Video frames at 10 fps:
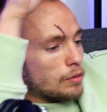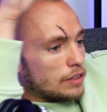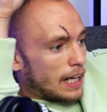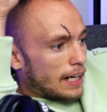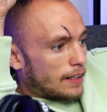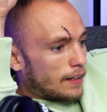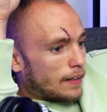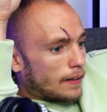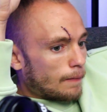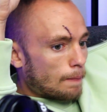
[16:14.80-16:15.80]
it was like
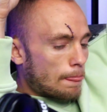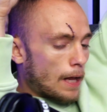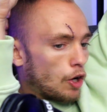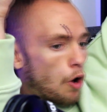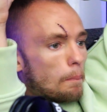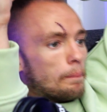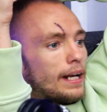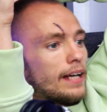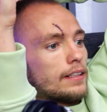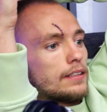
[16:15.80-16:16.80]
a, a
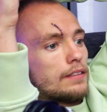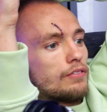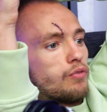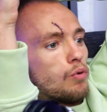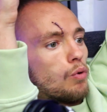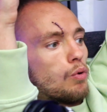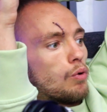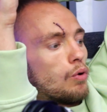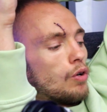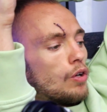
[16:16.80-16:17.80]
complex
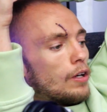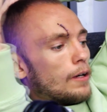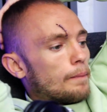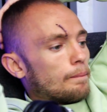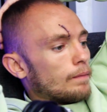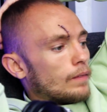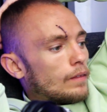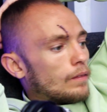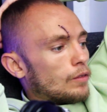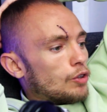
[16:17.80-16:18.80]
for
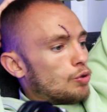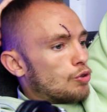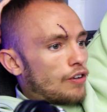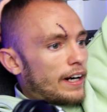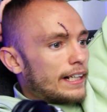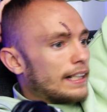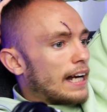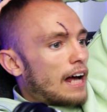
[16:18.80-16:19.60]
Ukrainian